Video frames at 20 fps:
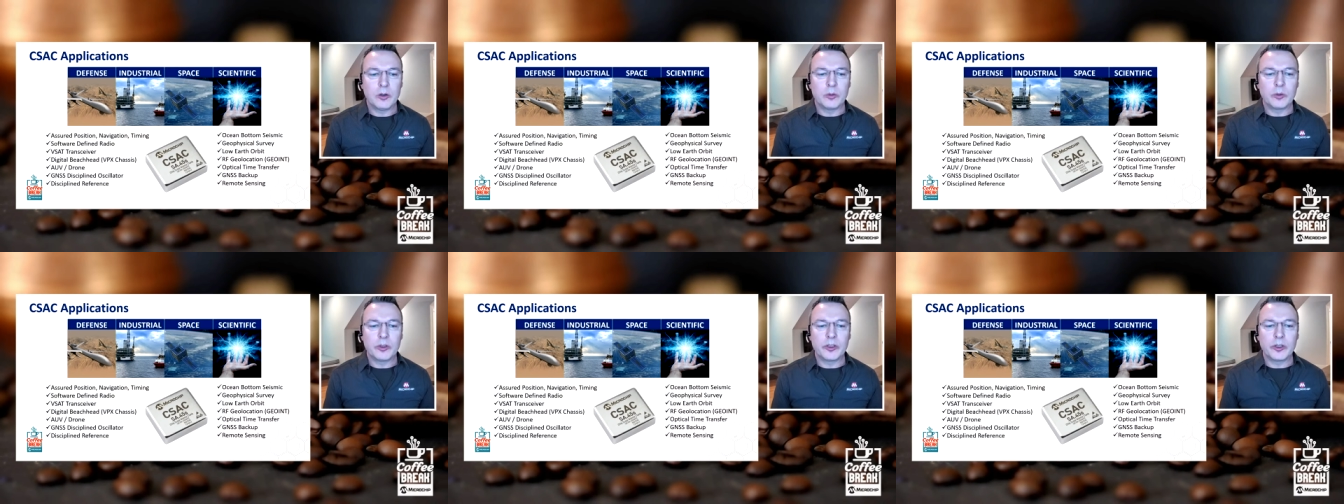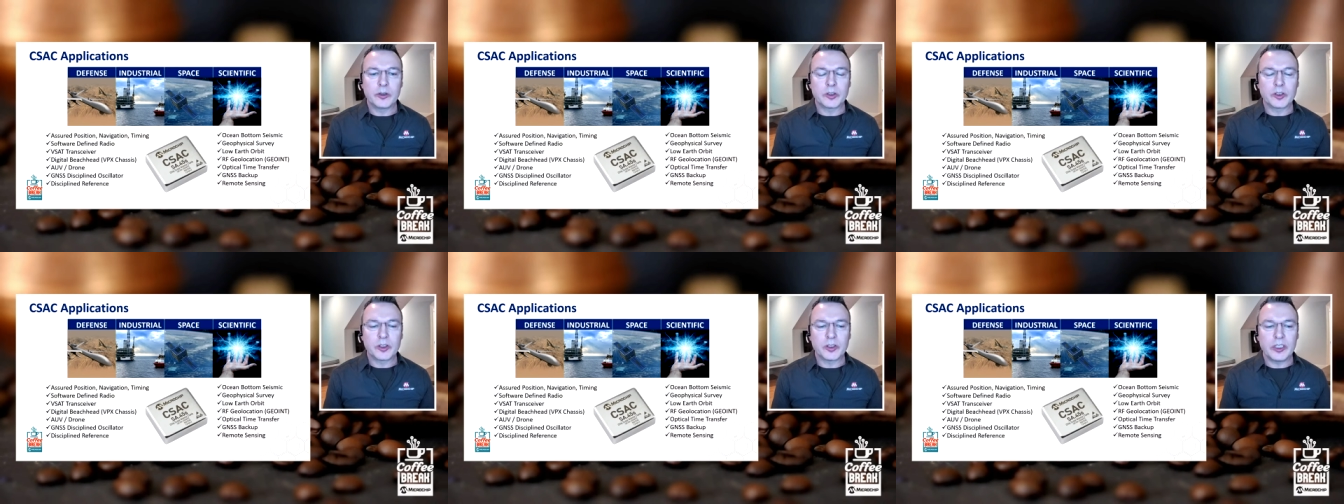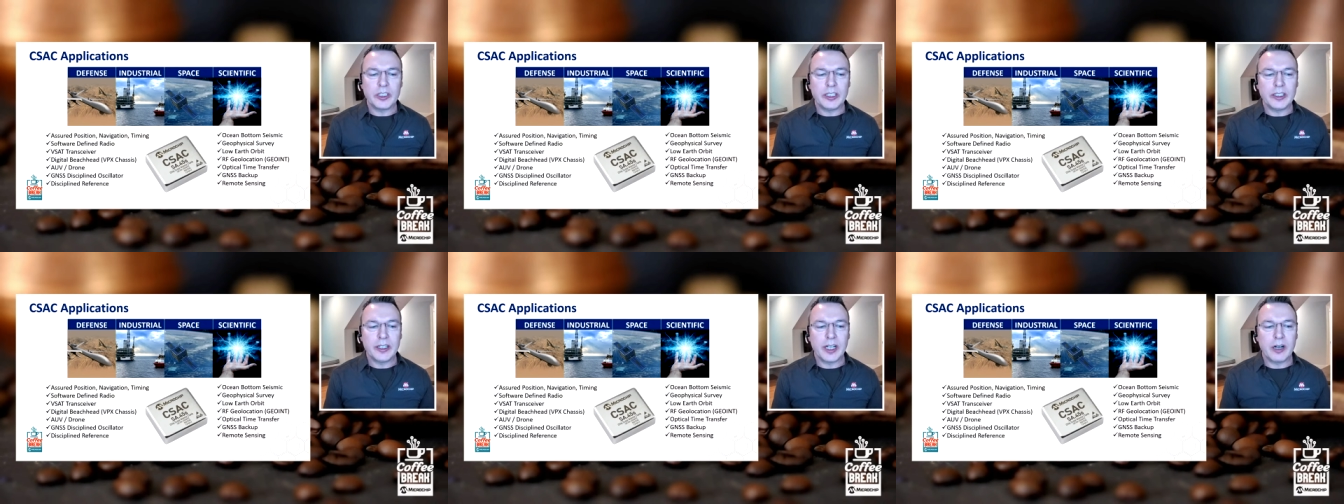you'll see
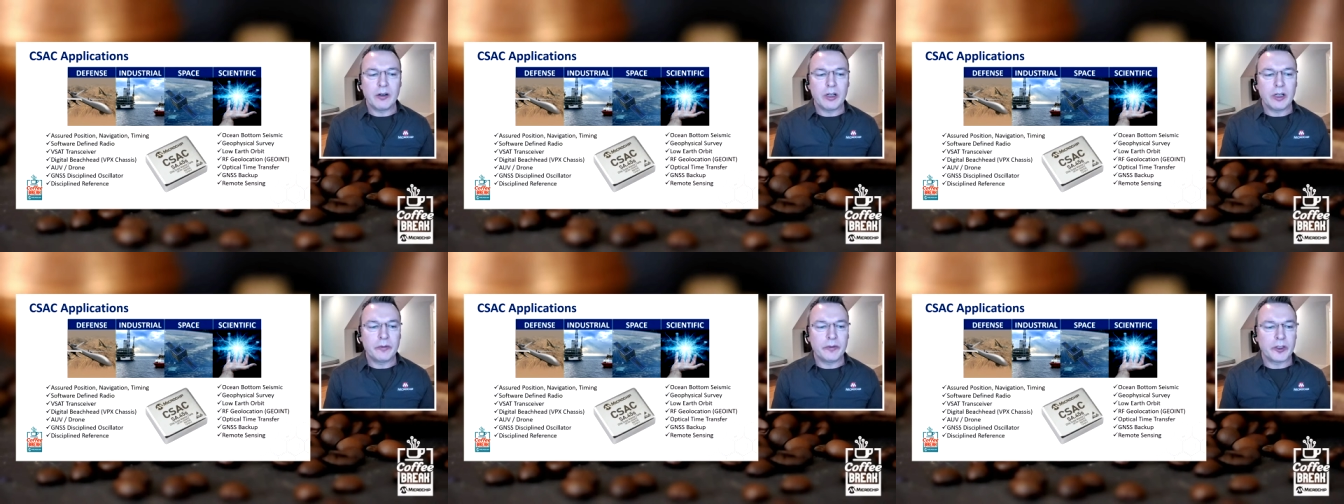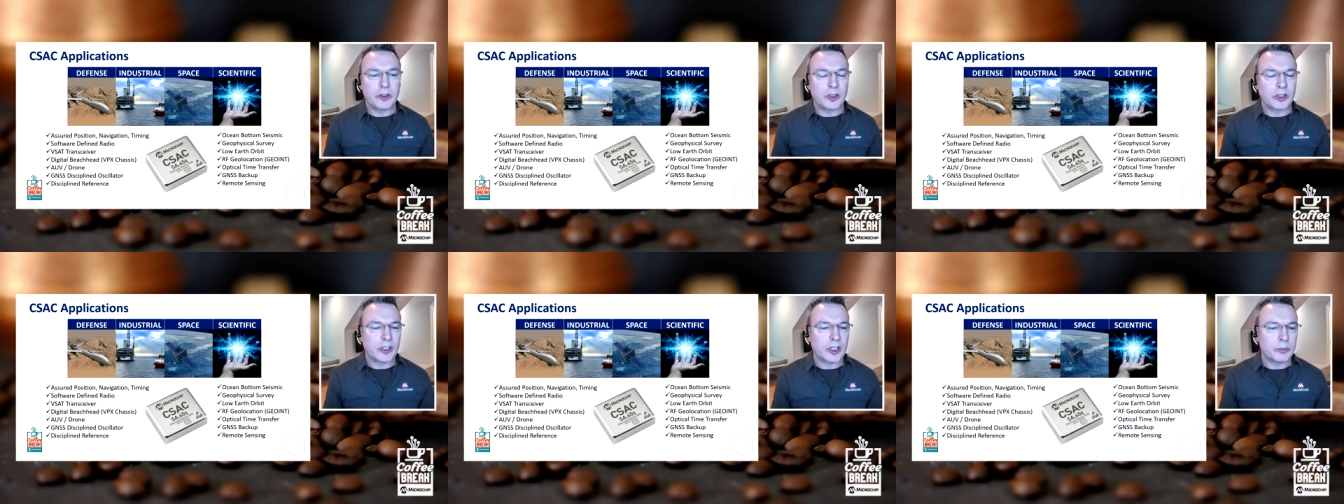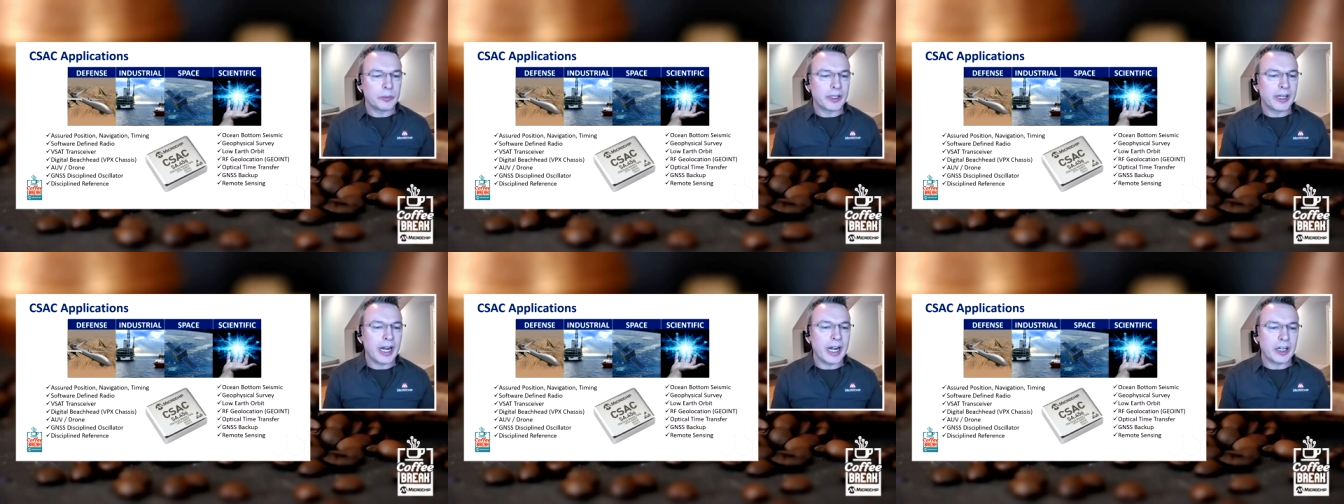now if you look up the
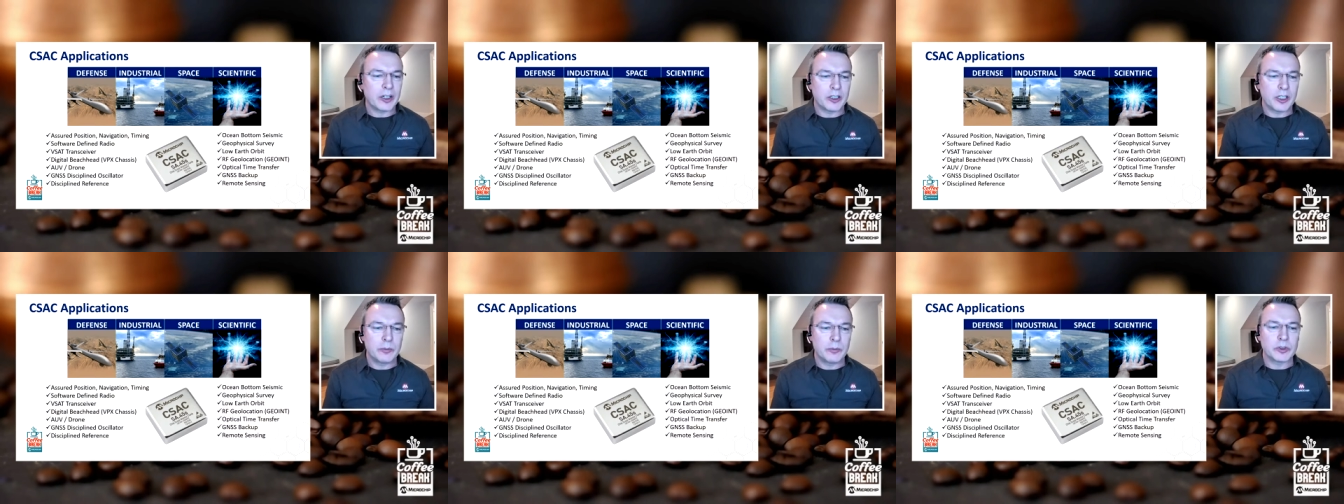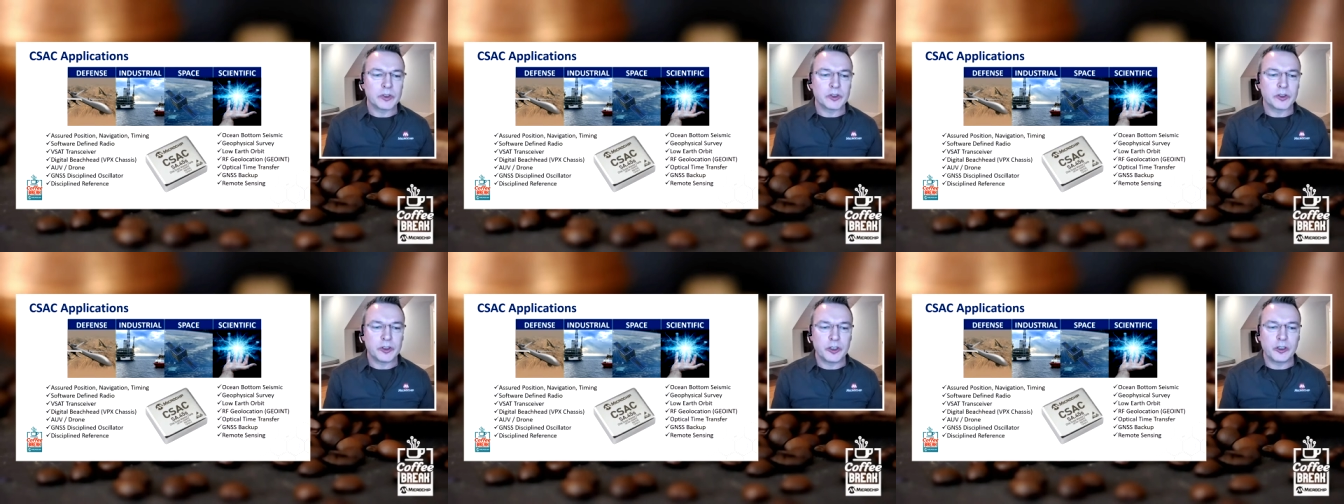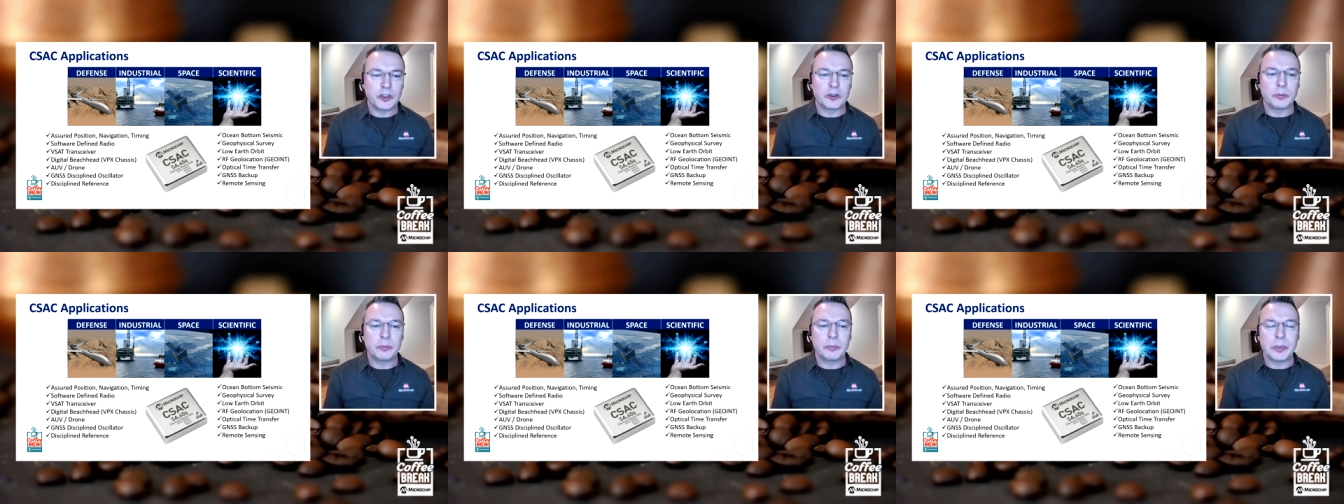acronym
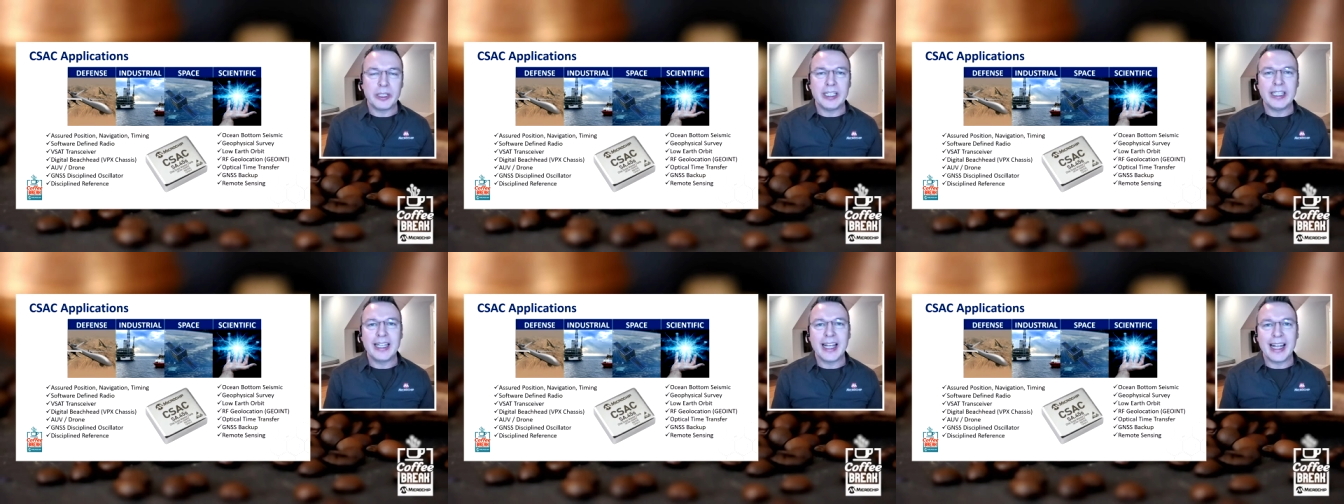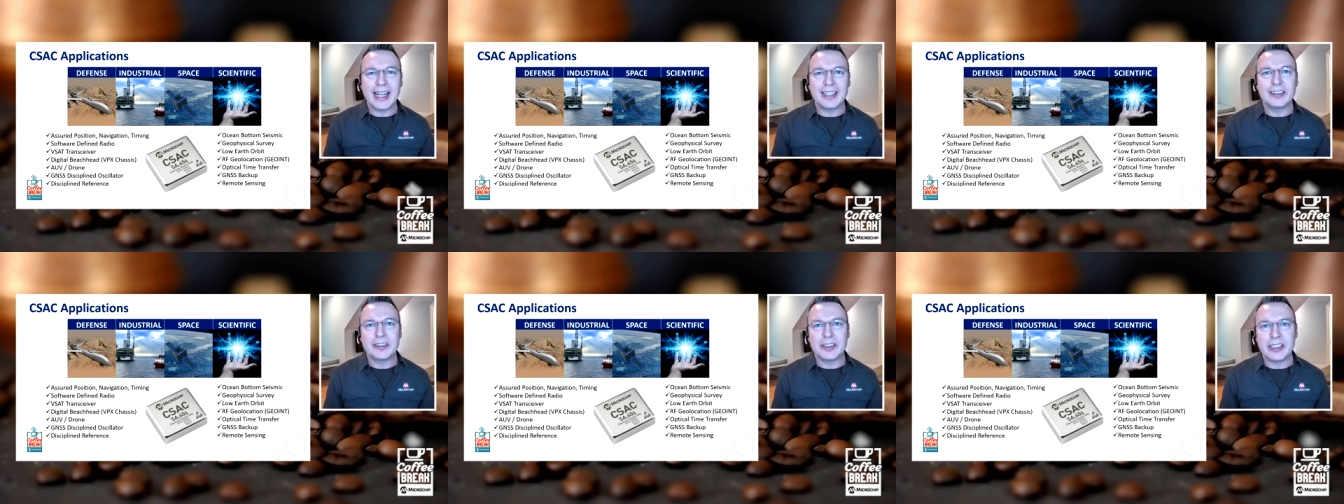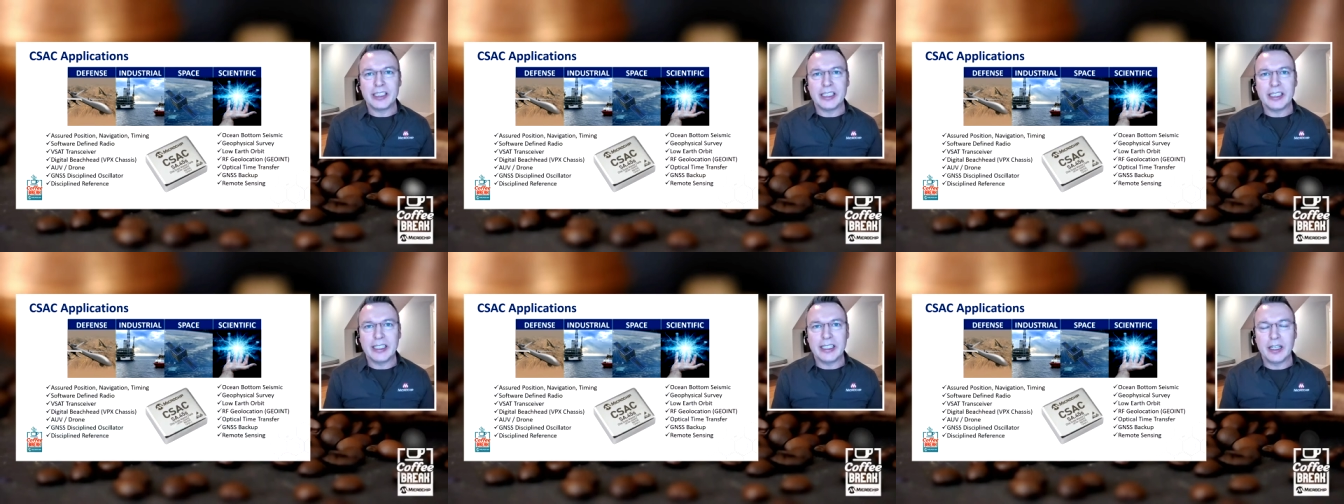assured
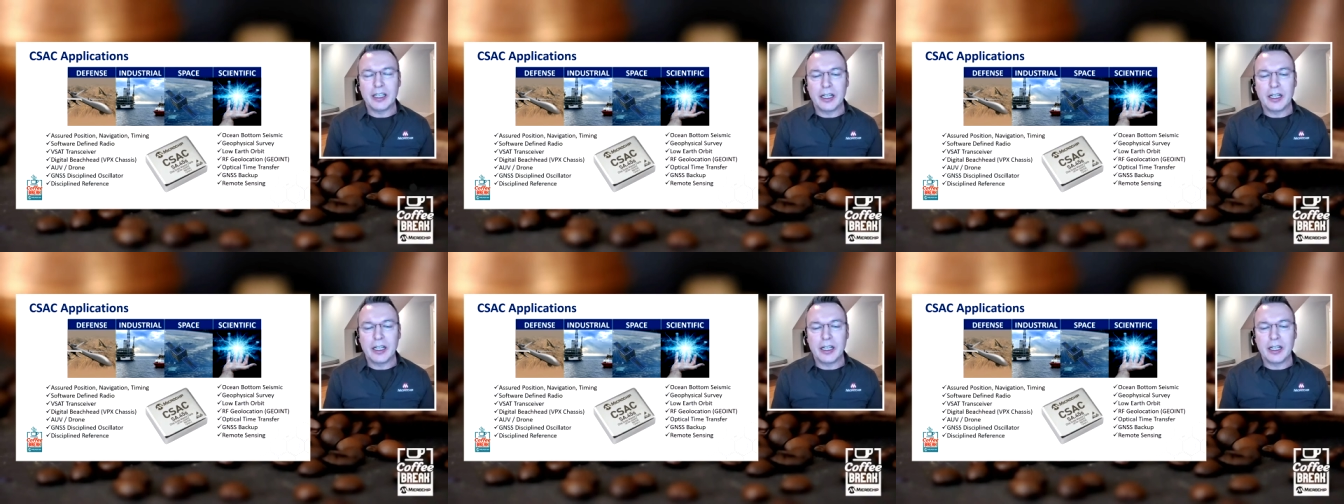PNT.